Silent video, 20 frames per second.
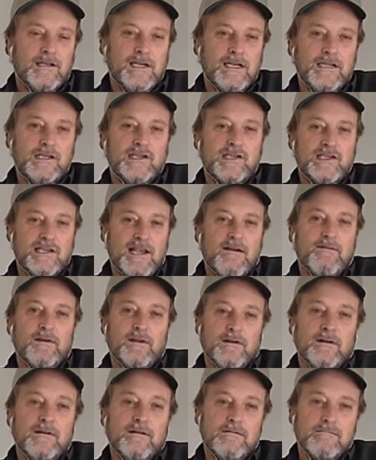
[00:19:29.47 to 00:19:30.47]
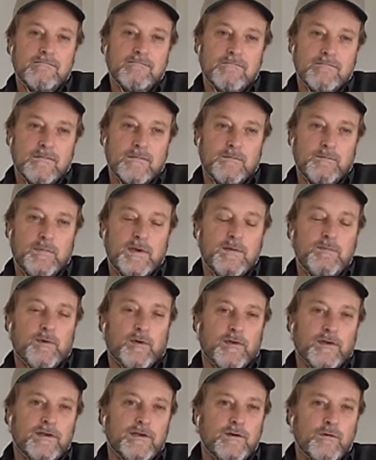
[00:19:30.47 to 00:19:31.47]
you need 7
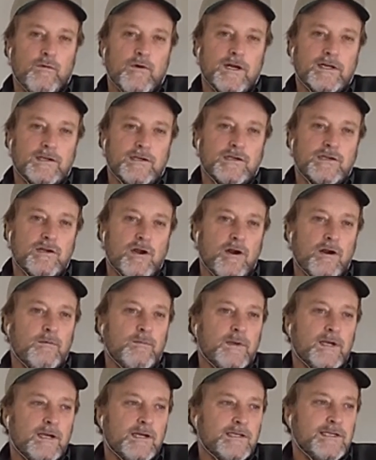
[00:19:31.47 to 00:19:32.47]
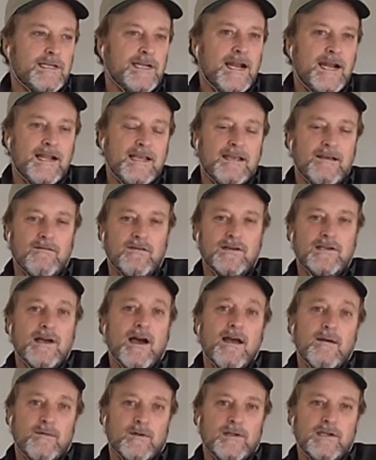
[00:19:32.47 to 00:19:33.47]
people that you want to start, because at any given
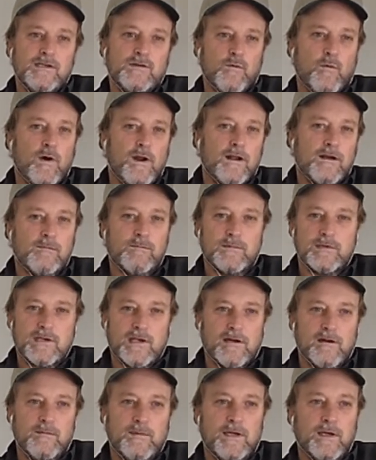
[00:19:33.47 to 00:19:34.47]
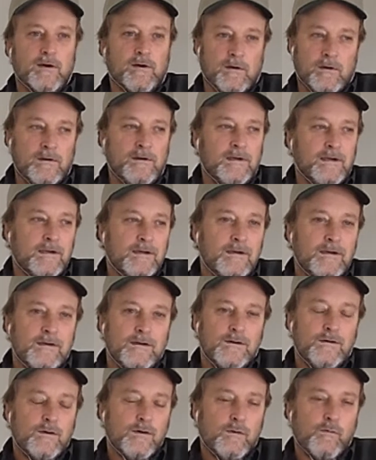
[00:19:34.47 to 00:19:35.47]
time, at least one of them is going to be hurt,
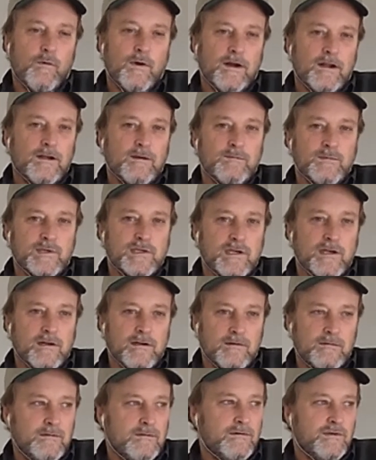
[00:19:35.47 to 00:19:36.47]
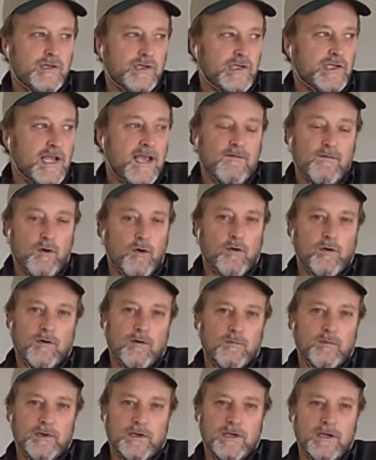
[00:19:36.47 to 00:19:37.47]
or one of them is going to just have a
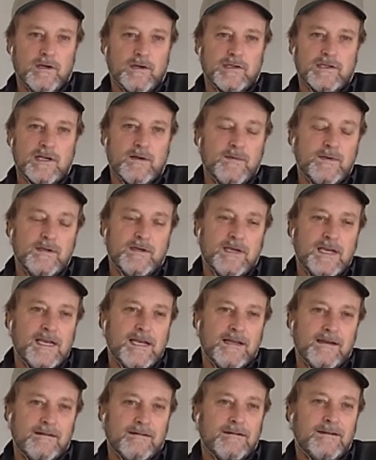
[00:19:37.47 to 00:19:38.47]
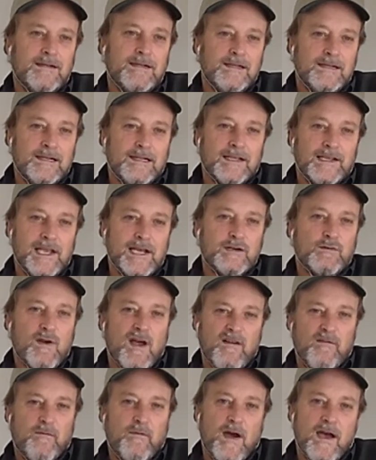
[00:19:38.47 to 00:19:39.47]
horrible year. So I mean, you can't
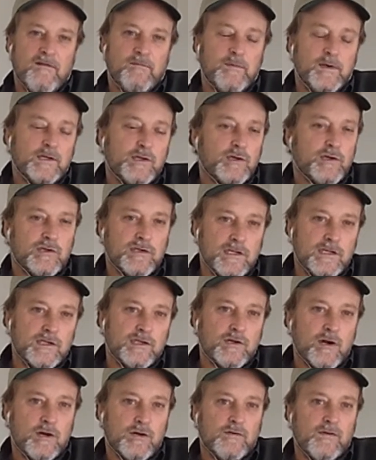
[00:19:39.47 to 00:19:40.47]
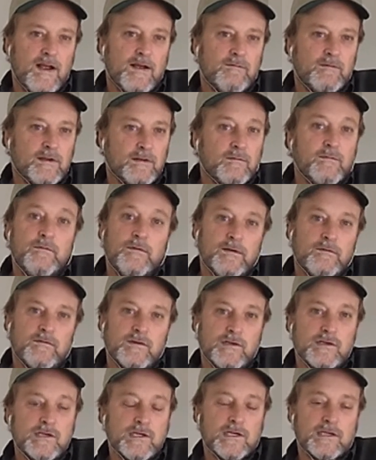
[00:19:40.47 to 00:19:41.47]
draft 5 pitchers and then start drafting
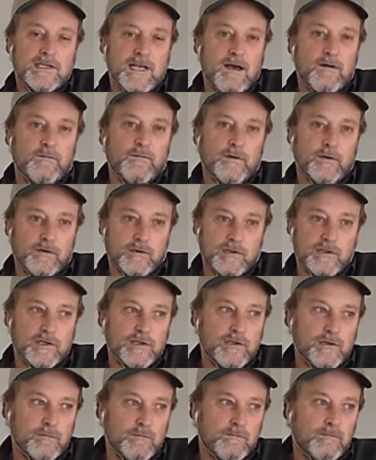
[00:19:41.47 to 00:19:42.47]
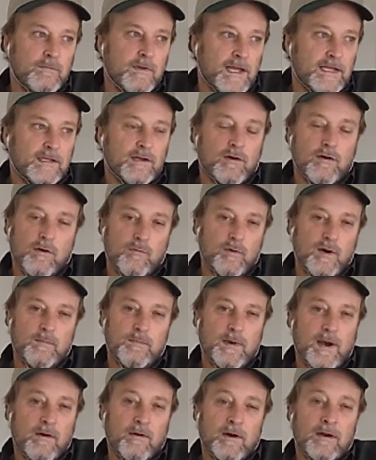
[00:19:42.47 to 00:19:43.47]
5th and 6th outfielders because you like their home
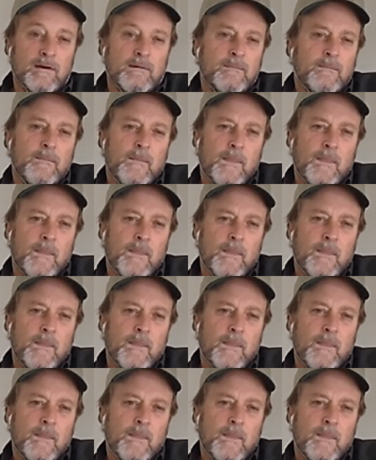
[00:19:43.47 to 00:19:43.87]
run power.